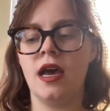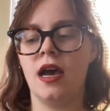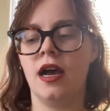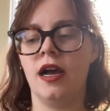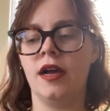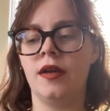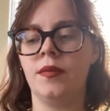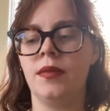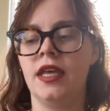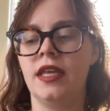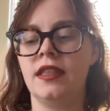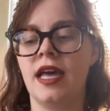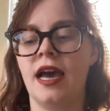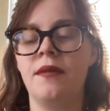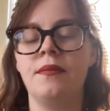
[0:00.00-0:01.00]

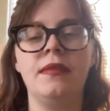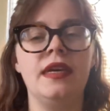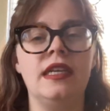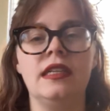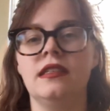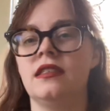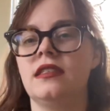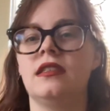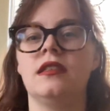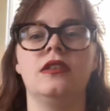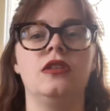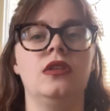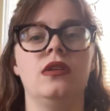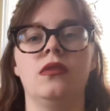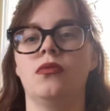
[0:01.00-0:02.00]
And that means
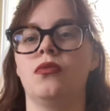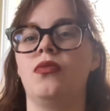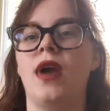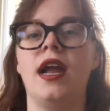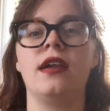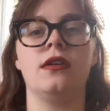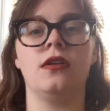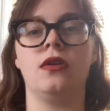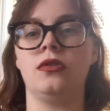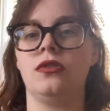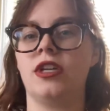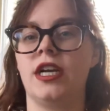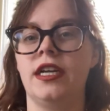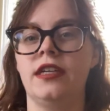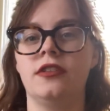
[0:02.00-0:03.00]
radical
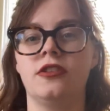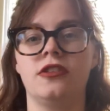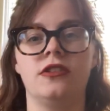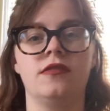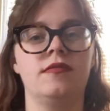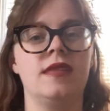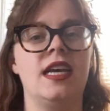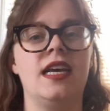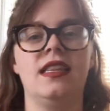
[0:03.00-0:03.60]
change.